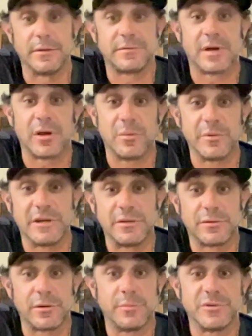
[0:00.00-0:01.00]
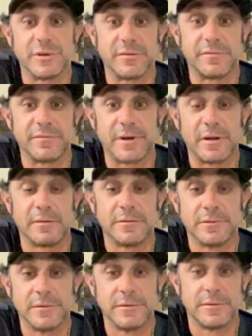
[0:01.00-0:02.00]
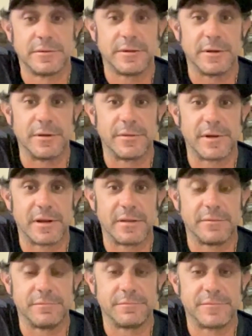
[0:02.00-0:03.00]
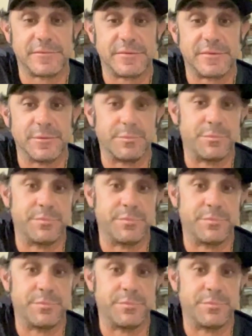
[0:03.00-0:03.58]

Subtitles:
telling me in terms of, that to,